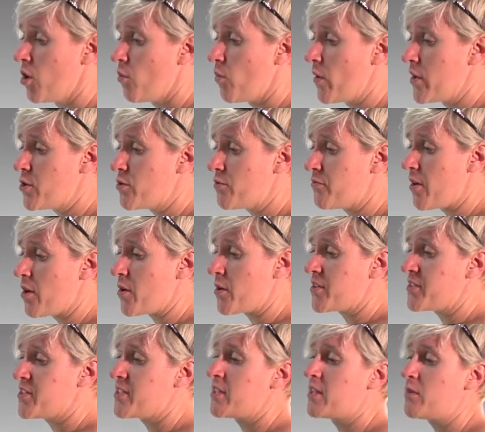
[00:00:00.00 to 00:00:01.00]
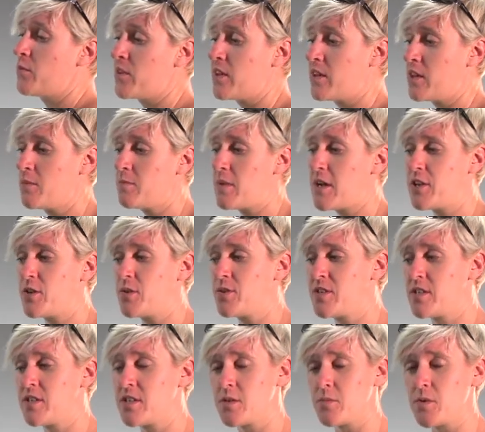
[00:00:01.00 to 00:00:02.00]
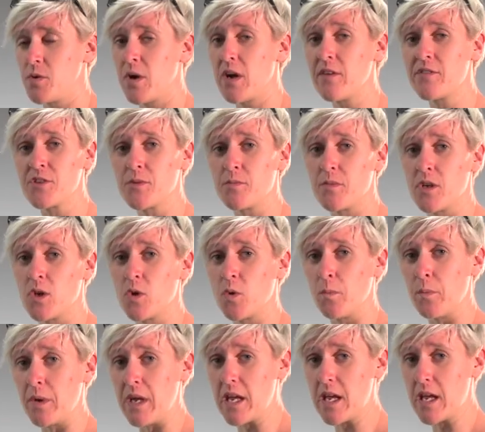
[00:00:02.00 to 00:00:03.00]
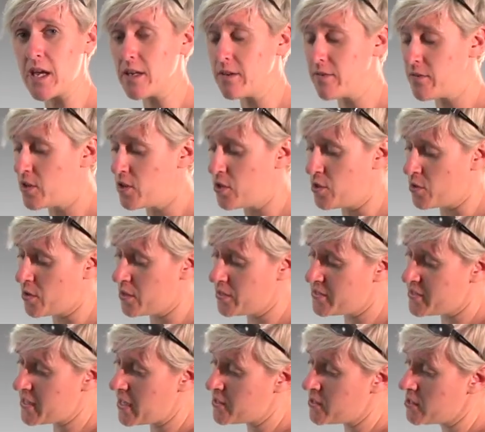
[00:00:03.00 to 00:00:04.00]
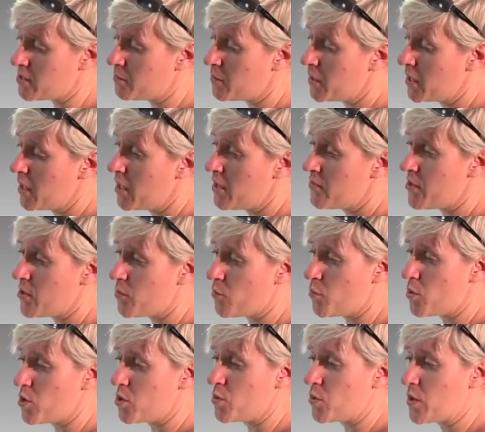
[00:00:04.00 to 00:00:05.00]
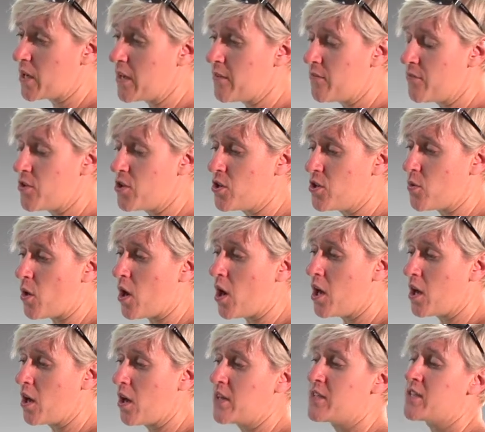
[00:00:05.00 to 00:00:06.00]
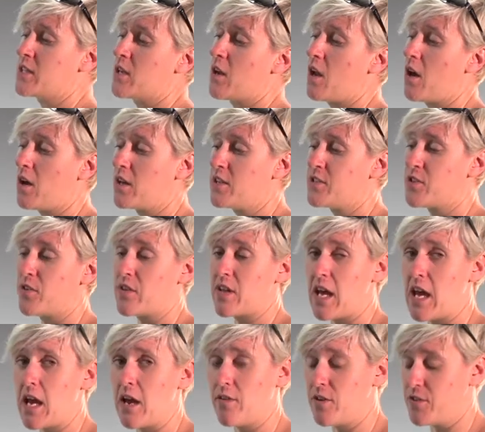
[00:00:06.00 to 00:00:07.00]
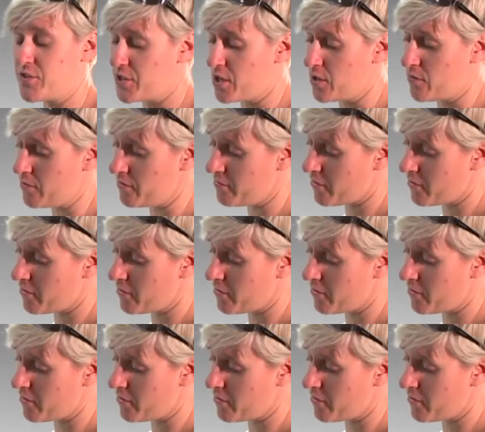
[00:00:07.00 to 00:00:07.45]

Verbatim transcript: When you're focusing within the menu system, you have something called peaking that you can set up that will give you highlighted lines on the areas that are in